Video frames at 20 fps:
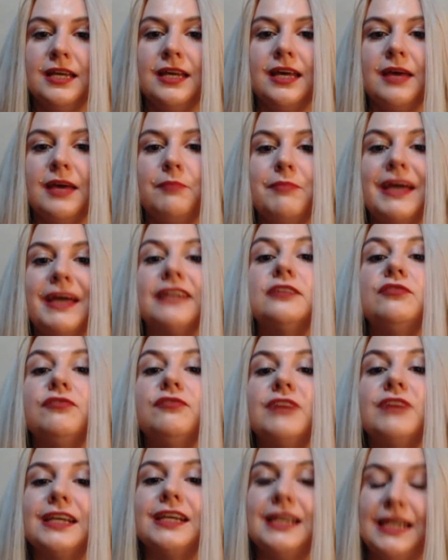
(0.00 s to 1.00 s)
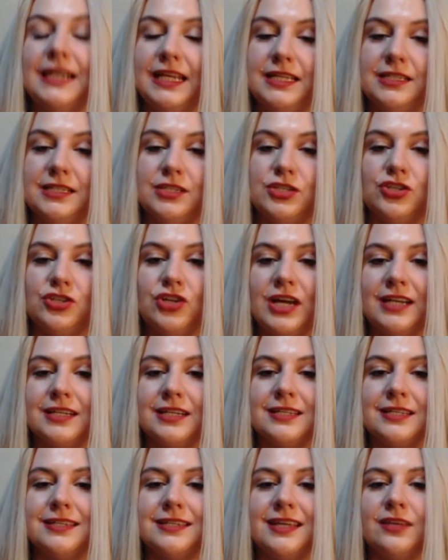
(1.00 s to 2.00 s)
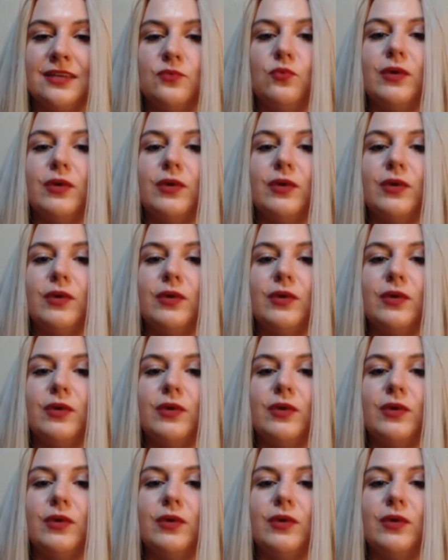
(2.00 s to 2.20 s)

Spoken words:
magnified lens to understand